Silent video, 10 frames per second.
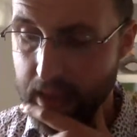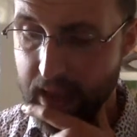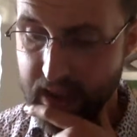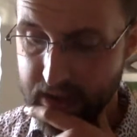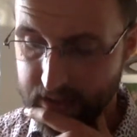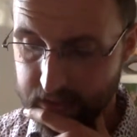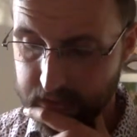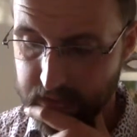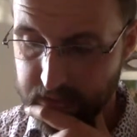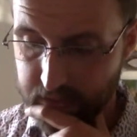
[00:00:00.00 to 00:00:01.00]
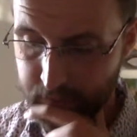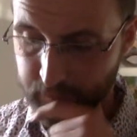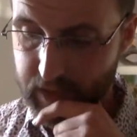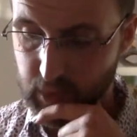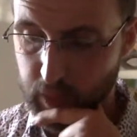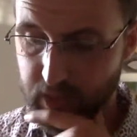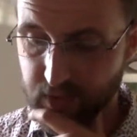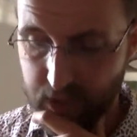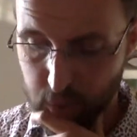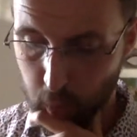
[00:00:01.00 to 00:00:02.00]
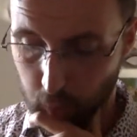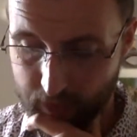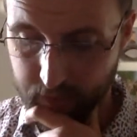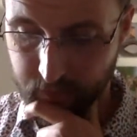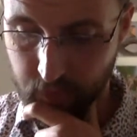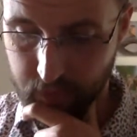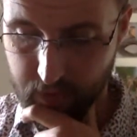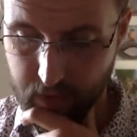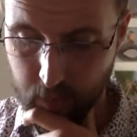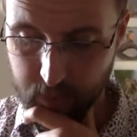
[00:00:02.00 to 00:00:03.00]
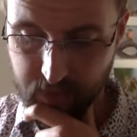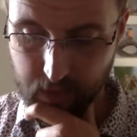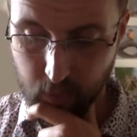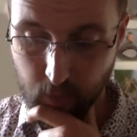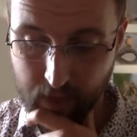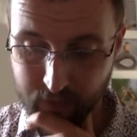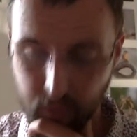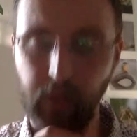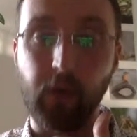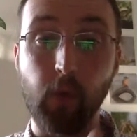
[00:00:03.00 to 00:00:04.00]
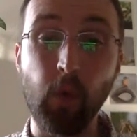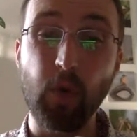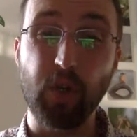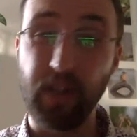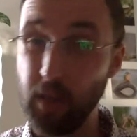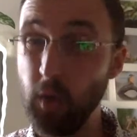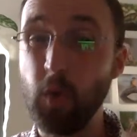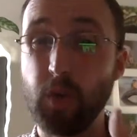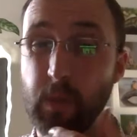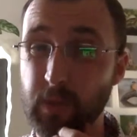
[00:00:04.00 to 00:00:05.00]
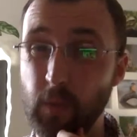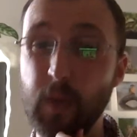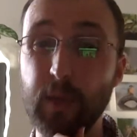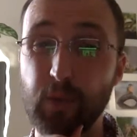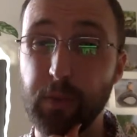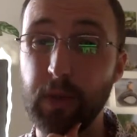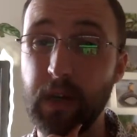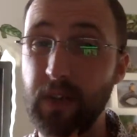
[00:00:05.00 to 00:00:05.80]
And as well as the actual crowdfunder, there was a raffle and an auction, and the auction was a real surprise.